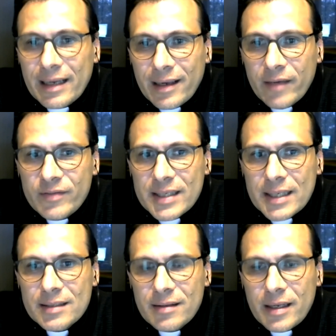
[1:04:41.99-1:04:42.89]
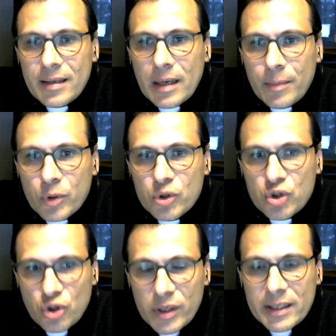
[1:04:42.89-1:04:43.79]
gives us the
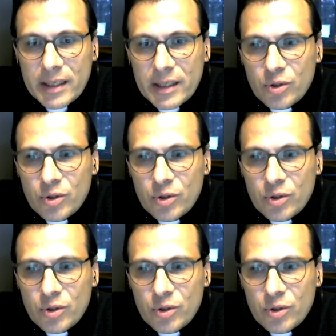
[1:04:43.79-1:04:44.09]
opportunity